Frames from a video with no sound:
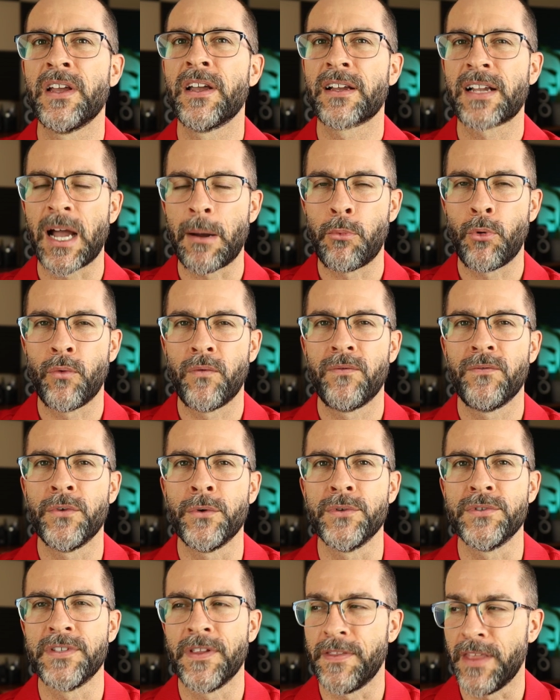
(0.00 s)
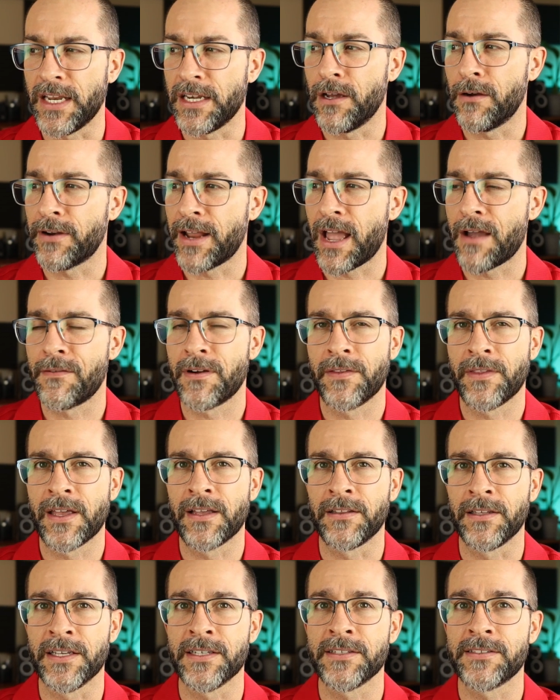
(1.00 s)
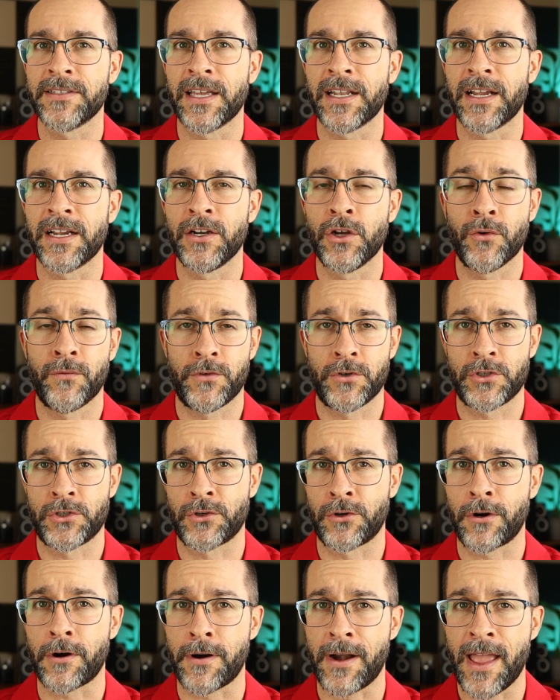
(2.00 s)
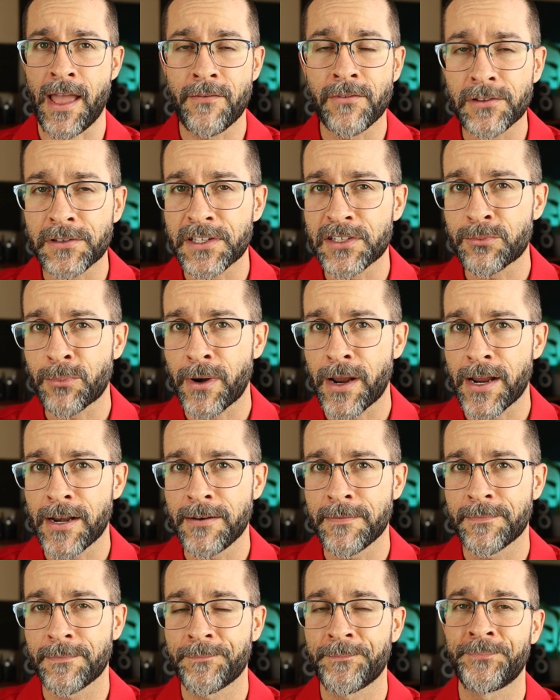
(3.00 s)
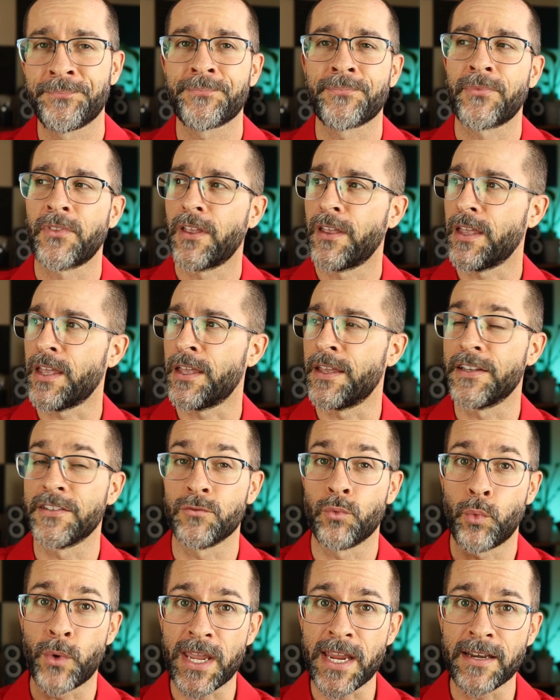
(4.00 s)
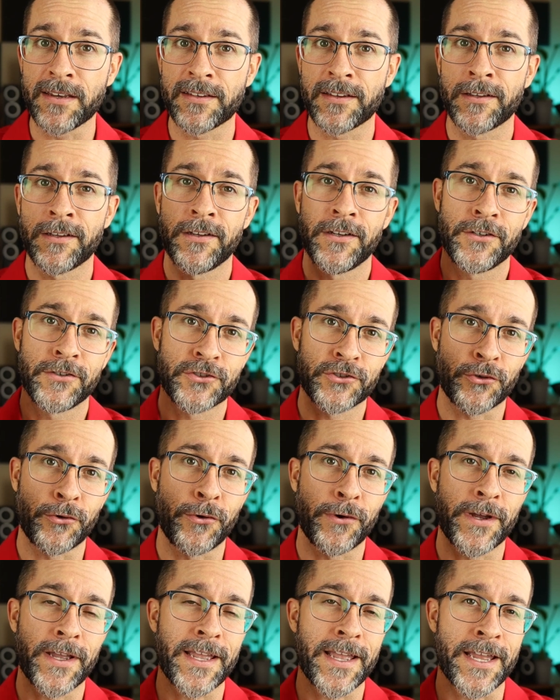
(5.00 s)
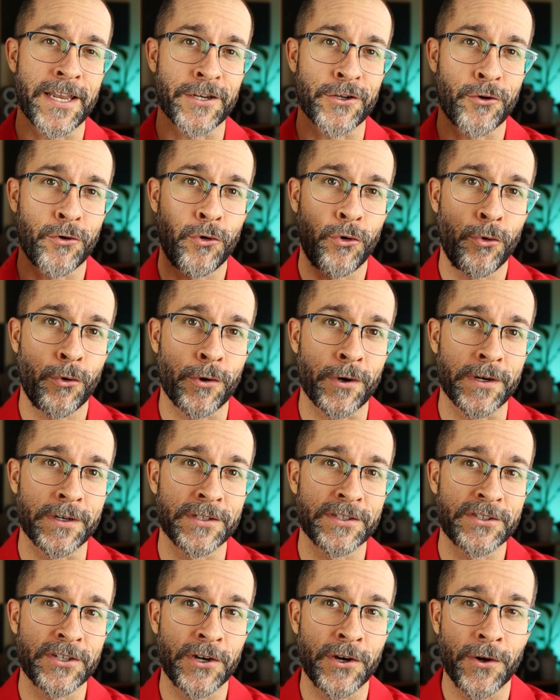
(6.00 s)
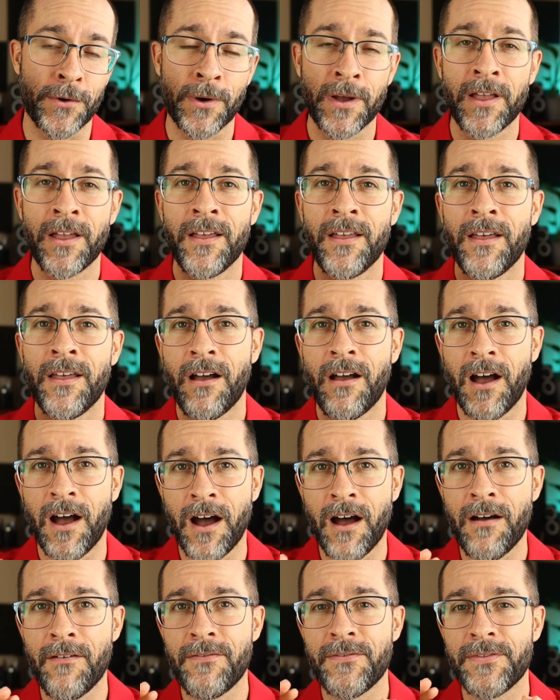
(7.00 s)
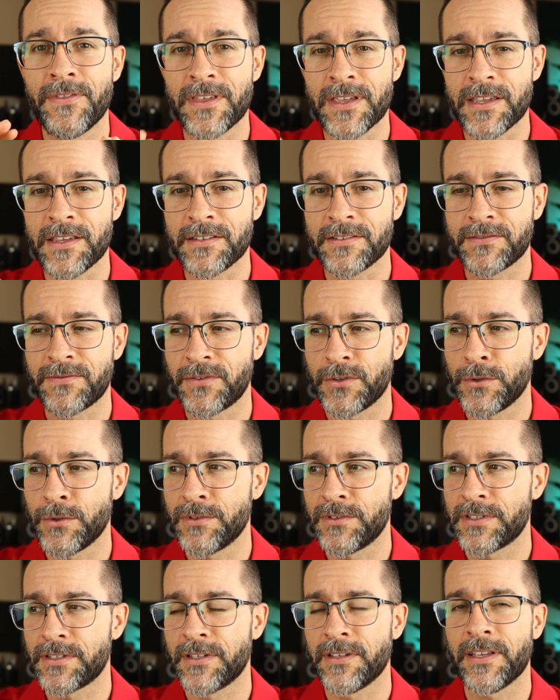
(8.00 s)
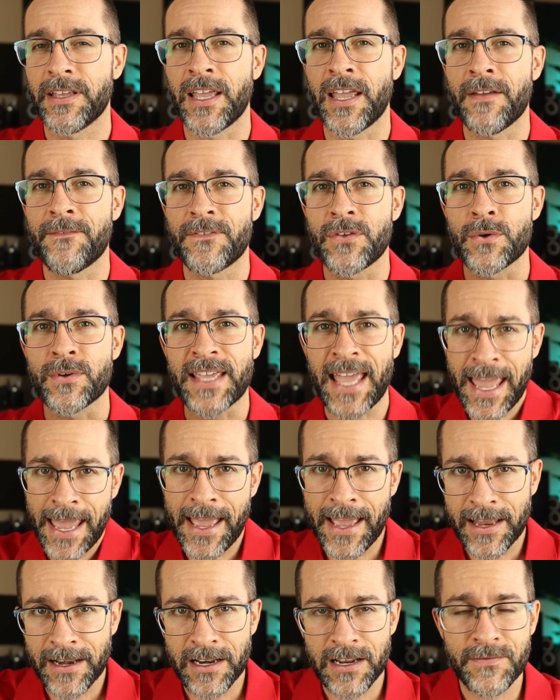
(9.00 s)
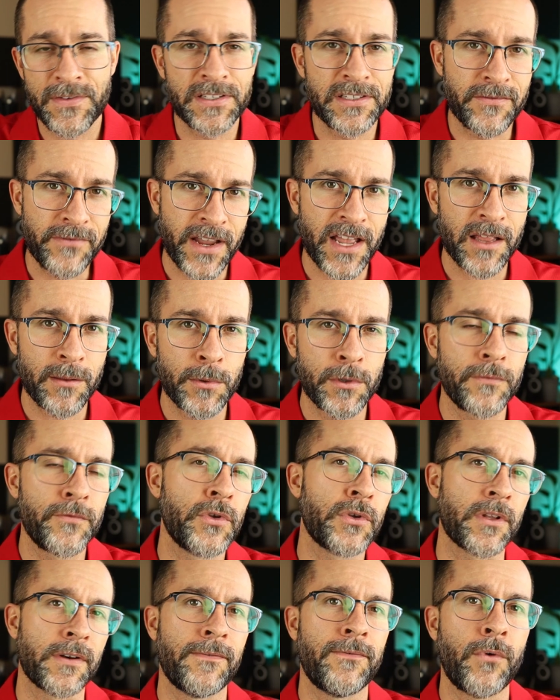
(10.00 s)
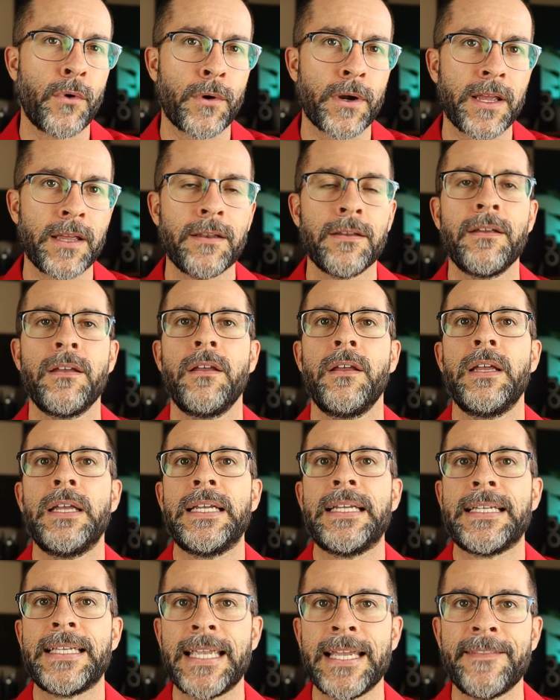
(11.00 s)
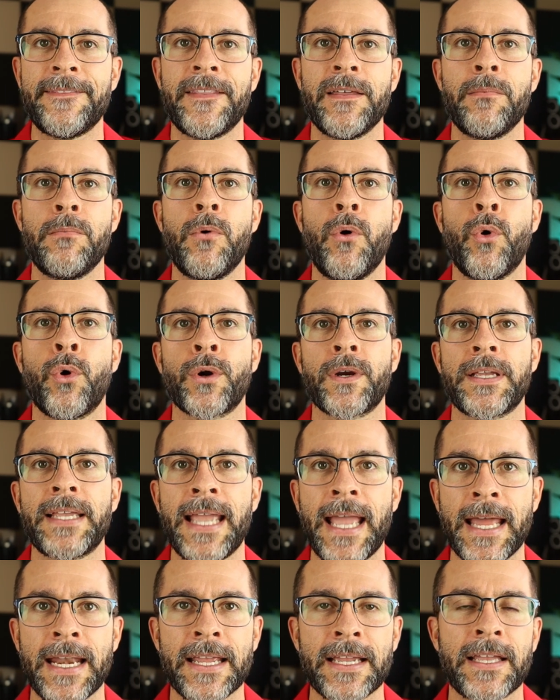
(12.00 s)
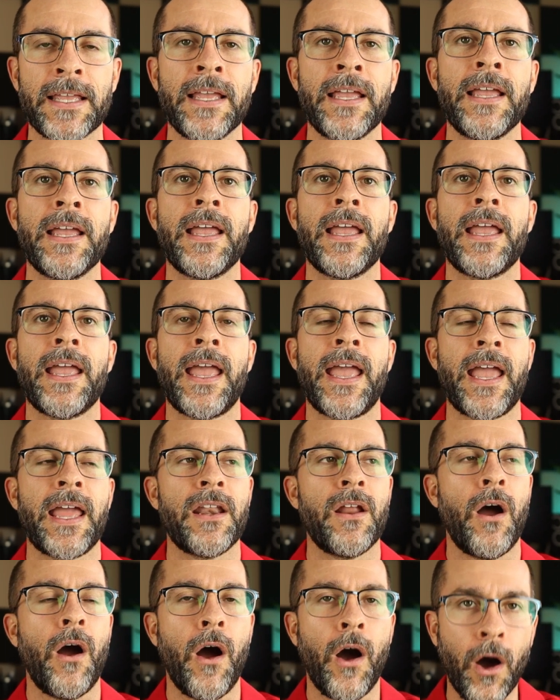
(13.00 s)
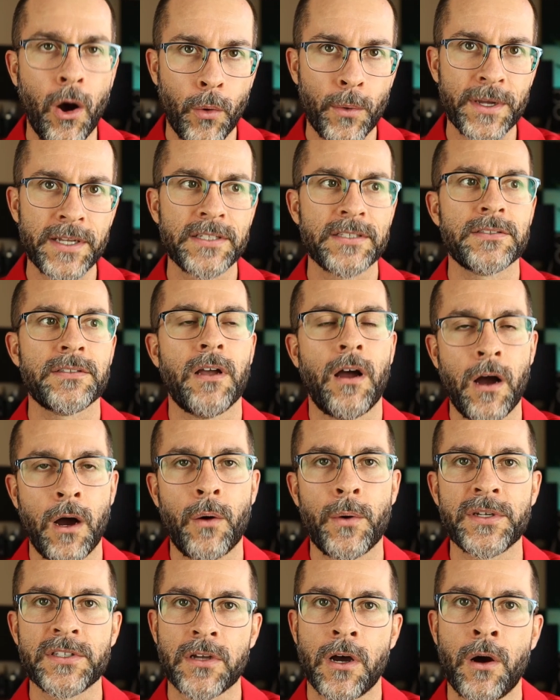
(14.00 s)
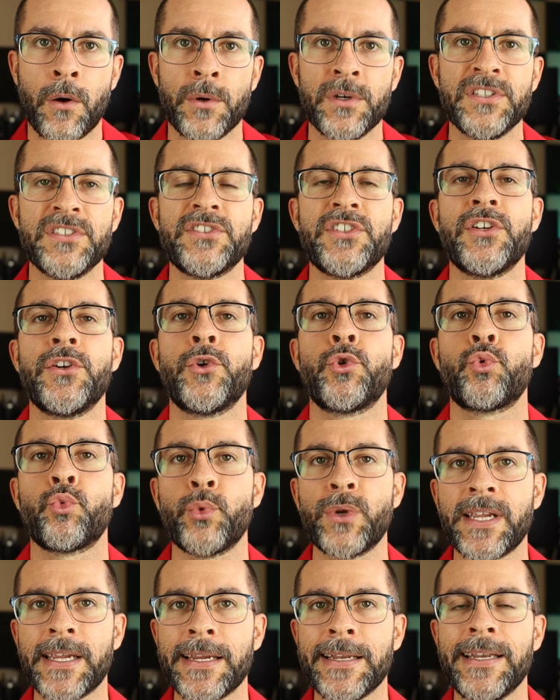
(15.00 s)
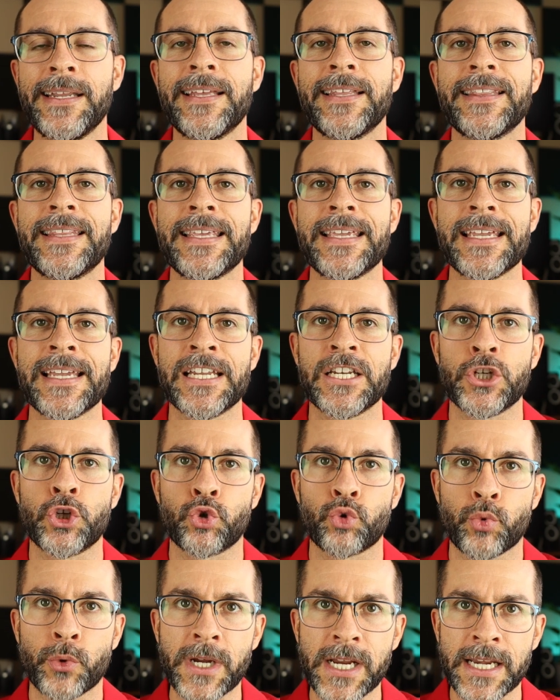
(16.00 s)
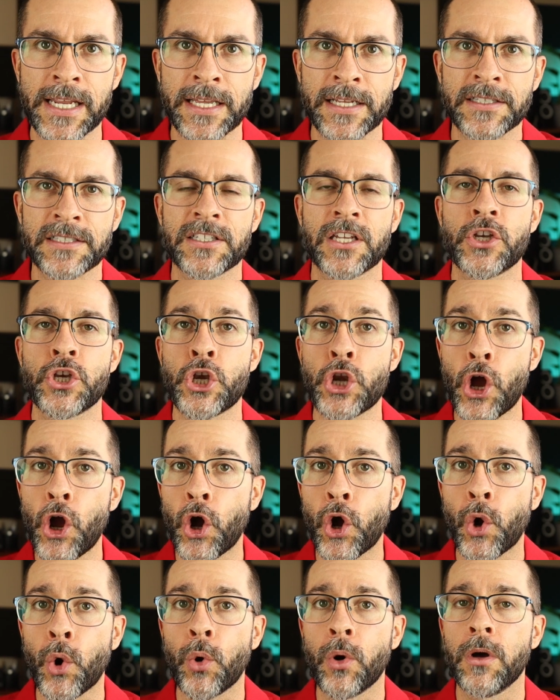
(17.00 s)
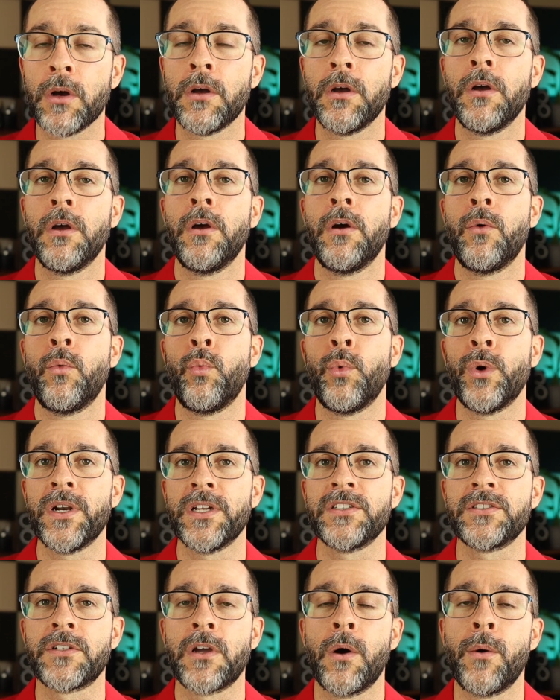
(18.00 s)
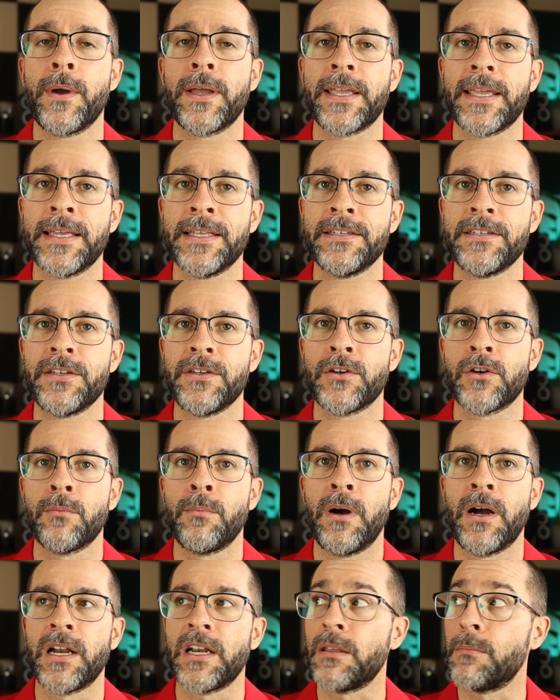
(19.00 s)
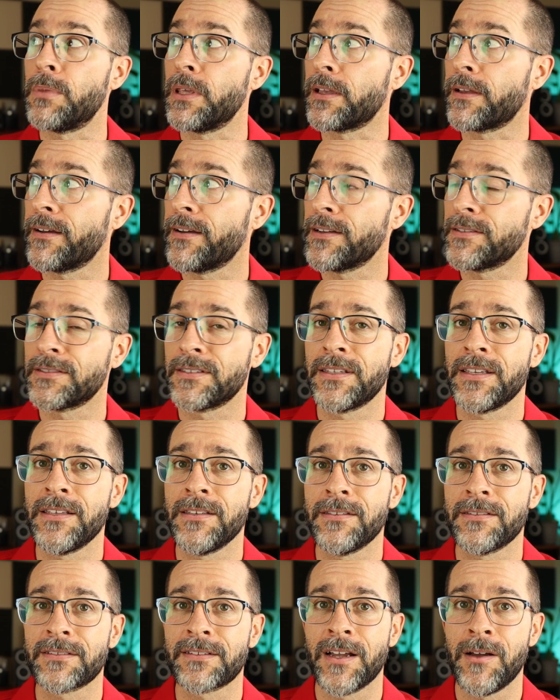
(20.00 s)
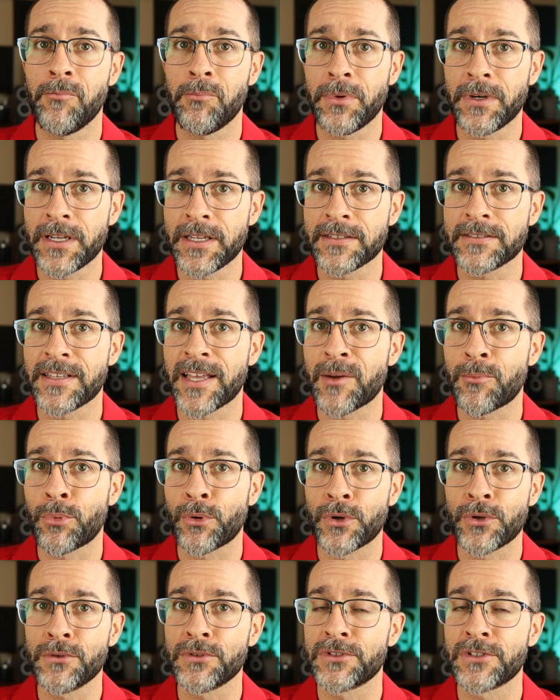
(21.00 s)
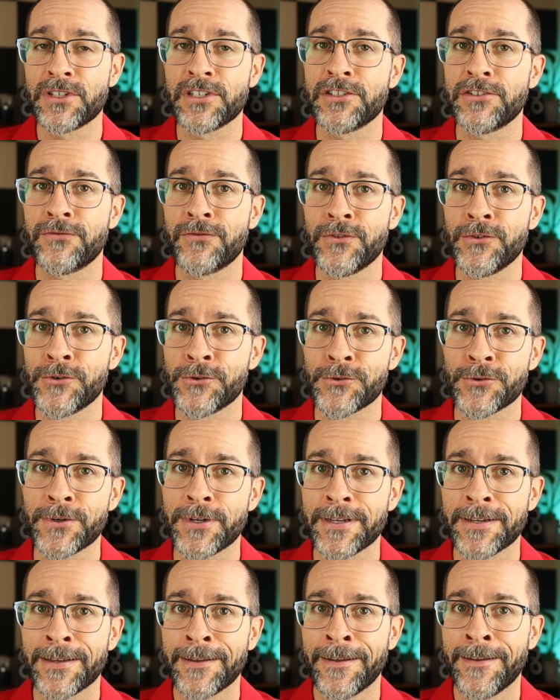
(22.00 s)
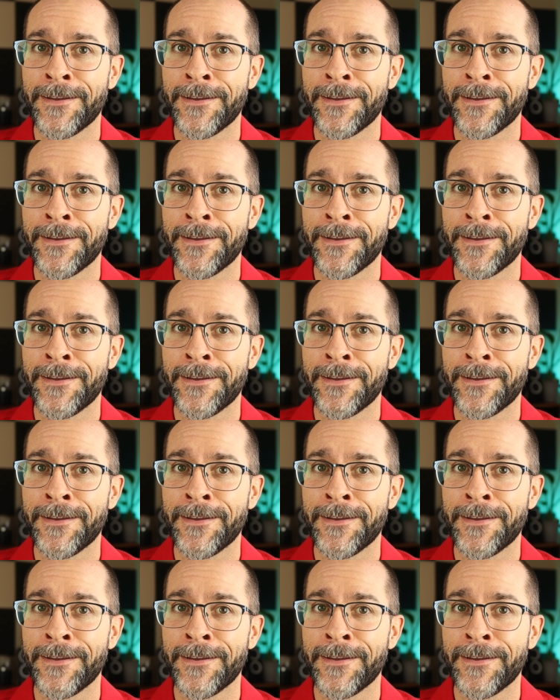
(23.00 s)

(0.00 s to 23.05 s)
A couple foods that they don't have on that list that I know for sure are heavily sprayed is wheat, soy, and corn. So of these foods, if you can, if it's available, if you could afford it, get them organic, and always, always, always read the ingredients. Know what is going into your body, because these companies that produce this food,